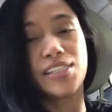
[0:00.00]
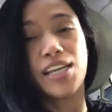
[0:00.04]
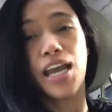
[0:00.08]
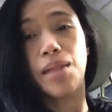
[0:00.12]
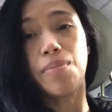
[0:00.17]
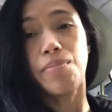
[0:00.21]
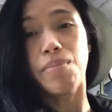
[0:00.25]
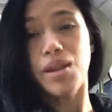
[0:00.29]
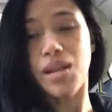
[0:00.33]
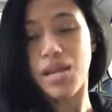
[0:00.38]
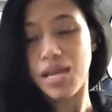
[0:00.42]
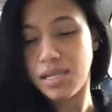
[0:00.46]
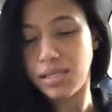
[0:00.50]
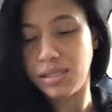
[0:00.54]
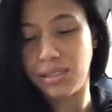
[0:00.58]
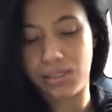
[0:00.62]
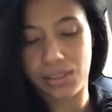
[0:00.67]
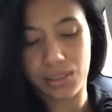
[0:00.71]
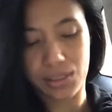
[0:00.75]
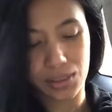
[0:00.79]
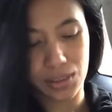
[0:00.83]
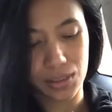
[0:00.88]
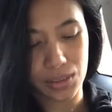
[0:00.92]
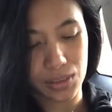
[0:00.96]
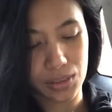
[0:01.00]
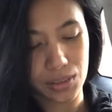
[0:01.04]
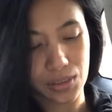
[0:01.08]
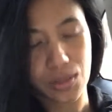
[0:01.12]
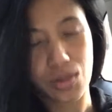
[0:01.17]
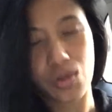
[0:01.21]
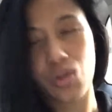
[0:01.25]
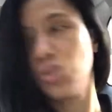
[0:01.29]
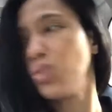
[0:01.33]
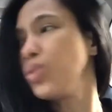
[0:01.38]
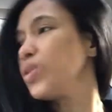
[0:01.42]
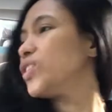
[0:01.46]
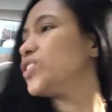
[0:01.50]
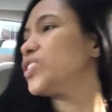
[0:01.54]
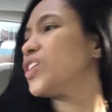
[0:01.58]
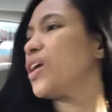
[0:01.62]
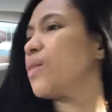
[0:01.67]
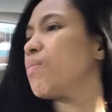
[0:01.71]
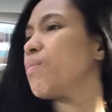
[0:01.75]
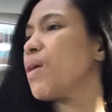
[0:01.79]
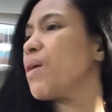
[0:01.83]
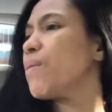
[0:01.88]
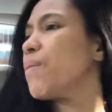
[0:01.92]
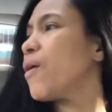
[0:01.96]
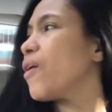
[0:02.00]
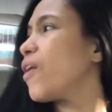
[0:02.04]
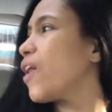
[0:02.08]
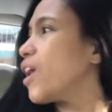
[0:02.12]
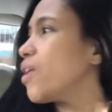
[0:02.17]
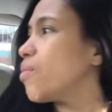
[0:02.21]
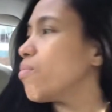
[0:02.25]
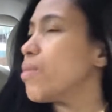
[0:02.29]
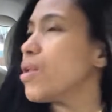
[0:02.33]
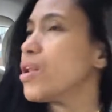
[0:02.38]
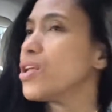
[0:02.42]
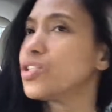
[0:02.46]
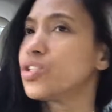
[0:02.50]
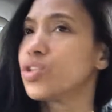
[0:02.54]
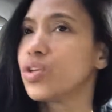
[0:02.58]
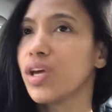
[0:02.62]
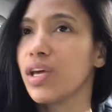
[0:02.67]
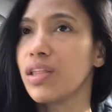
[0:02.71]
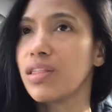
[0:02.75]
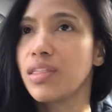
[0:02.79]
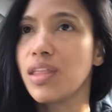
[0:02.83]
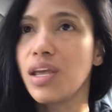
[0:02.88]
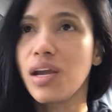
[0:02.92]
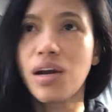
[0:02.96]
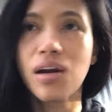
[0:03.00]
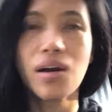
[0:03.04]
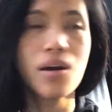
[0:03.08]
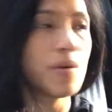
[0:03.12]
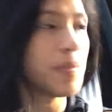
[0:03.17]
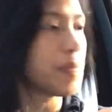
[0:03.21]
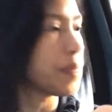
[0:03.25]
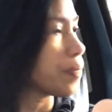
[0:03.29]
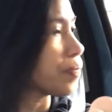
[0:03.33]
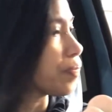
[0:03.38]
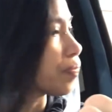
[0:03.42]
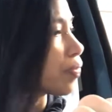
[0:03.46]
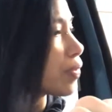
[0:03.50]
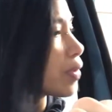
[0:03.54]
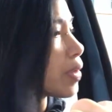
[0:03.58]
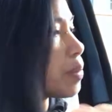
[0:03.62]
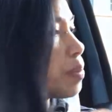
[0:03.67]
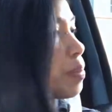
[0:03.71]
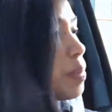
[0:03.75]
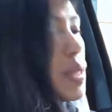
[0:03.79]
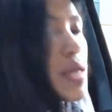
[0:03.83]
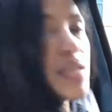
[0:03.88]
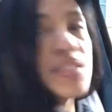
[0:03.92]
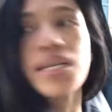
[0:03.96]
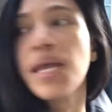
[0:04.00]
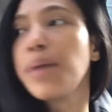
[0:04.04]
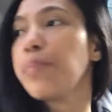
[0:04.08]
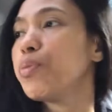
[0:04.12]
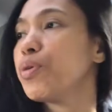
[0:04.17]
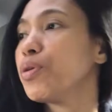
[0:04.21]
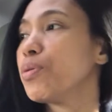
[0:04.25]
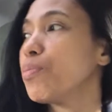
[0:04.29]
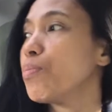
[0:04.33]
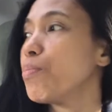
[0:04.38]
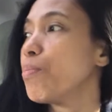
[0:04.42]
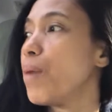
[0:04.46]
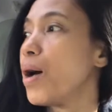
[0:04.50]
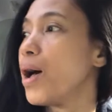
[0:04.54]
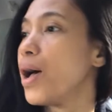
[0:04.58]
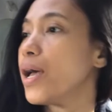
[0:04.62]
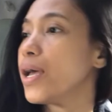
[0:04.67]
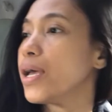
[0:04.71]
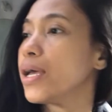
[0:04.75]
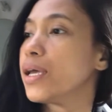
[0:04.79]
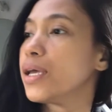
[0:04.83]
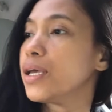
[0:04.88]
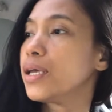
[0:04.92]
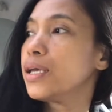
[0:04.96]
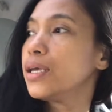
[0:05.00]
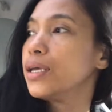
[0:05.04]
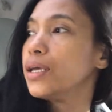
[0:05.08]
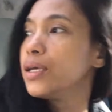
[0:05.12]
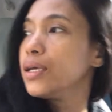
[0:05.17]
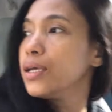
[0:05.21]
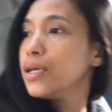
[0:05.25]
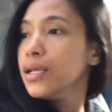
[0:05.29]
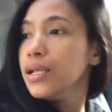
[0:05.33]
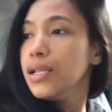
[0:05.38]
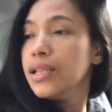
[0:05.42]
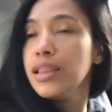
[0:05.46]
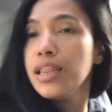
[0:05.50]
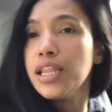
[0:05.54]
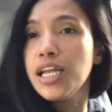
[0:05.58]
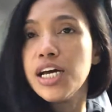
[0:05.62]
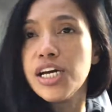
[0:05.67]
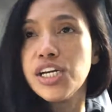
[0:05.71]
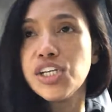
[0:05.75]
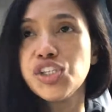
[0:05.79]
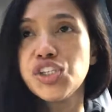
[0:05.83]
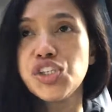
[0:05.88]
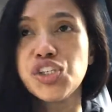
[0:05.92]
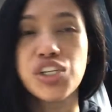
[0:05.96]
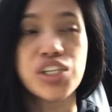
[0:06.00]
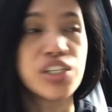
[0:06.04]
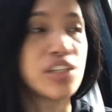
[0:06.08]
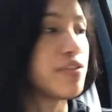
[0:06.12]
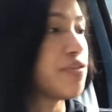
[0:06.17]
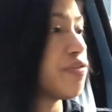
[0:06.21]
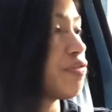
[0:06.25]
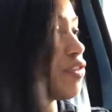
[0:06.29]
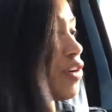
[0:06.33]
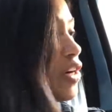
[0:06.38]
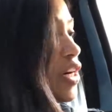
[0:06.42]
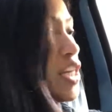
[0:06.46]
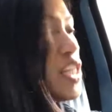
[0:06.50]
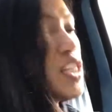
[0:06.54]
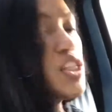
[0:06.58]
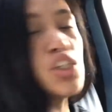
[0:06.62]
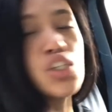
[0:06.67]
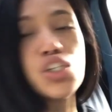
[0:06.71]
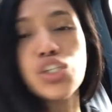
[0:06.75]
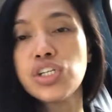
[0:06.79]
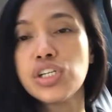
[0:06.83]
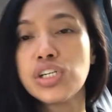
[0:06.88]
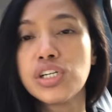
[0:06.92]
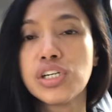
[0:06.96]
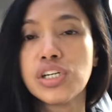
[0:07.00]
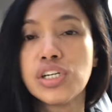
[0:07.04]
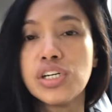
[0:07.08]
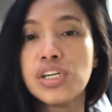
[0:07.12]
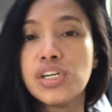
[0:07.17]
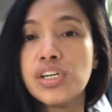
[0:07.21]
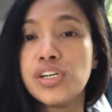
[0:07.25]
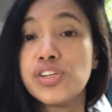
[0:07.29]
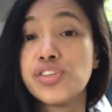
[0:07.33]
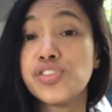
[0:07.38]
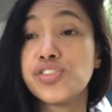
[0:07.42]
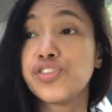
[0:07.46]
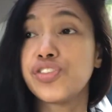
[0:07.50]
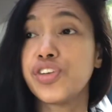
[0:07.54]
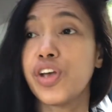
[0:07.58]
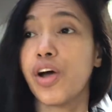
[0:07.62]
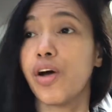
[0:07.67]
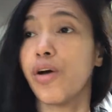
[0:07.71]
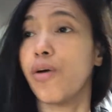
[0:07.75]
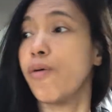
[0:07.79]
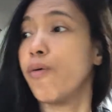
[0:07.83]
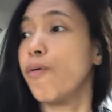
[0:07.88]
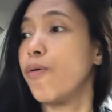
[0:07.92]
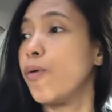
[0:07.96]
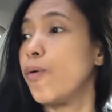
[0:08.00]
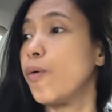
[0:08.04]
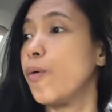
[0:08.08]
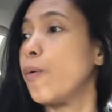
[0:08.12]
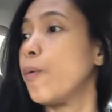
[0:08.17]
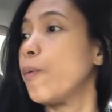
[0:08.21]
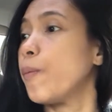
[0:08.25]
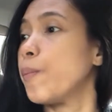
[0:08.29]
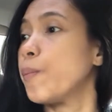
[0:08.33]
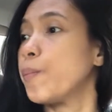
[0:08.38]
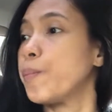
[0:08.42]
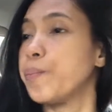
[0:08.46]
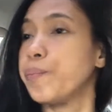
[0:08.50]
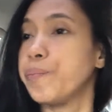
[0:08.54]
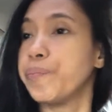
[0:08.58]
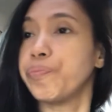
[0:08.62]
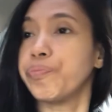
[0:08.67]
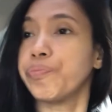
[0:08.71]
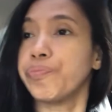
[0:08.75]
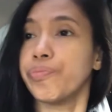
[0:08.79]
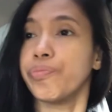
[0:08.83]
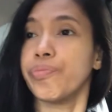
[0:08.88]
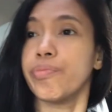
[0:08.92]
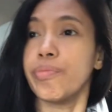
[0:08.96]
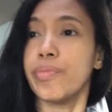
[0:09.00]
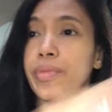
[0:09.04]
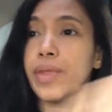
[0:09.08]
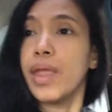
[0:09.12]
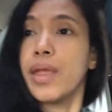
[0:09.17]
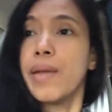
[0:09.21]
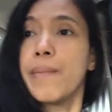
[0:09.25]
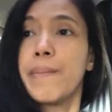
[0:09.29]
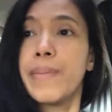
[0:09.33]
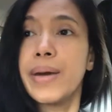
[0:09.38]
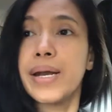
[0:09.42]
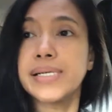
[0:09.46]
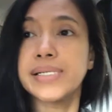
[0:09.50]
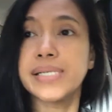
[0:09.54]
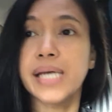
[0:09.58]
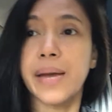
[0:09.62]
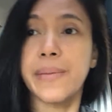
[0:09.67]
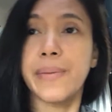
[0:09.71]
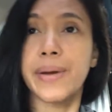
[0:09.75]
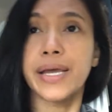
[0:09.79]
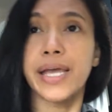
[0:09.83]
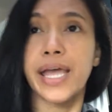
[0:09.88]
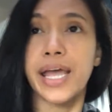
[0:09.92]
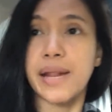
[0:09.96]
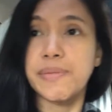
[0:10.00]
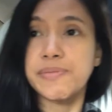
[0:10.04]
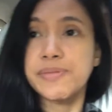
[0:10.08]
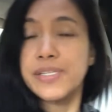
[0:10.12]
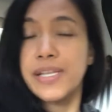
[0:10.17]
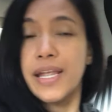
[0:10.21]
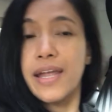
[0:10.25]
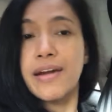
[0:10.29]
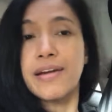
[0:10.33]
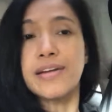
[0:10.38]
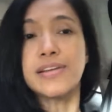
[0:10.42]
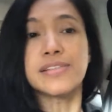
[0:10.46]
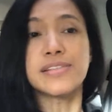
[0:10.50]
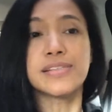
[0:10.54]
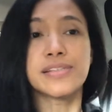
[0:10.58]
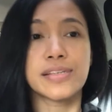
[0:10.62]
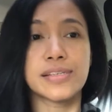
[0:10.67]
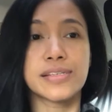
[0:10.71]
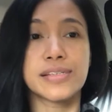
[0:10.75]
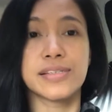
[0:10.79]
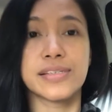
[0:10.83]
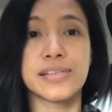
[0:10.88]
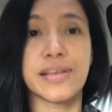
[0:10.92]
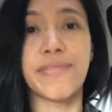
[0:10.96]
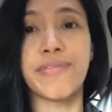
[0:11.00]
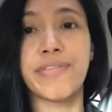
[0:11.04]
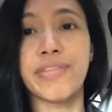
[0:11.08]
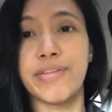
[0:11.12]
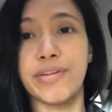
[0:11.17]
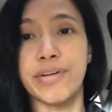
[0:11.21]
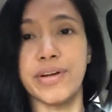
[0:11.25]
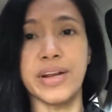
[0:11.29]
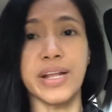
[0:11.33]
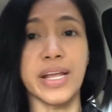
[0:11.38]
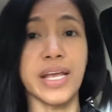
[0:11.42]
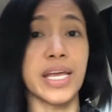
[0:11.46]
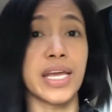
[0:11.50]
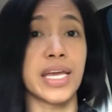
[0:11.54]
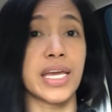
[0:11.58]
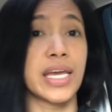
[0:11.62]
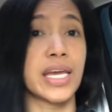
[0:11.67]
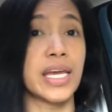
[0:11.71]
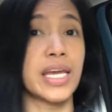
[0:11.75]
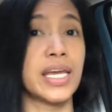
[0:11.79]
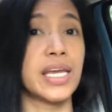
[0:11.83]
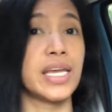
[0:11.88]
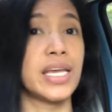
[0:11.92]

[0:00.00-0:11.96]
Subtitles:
10 minutes. Usually take me about 8 minutes to get there. Plus I put my lunch in the fridge. So by the time I get upstairs, it's 7:30.